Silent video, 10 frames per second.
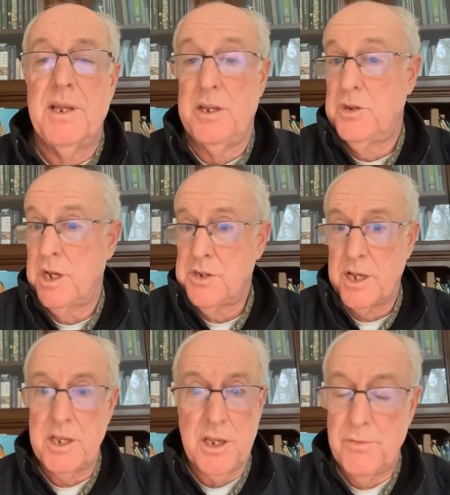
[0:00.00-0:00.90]
In
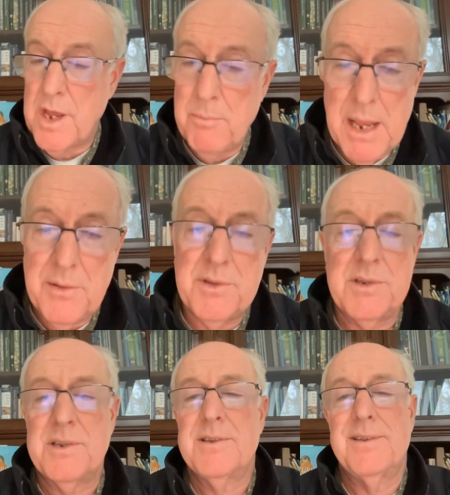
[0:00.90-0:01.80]
Kentucky, you've got
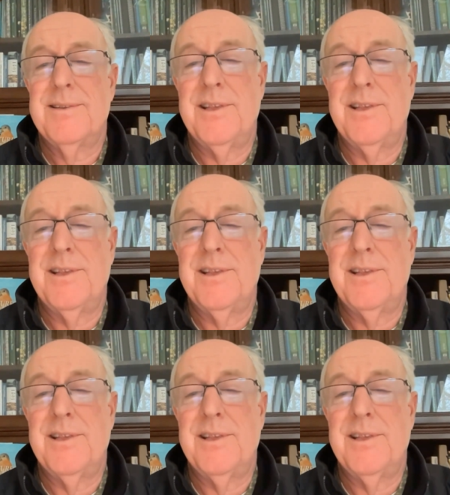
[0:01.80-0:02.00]
mountains.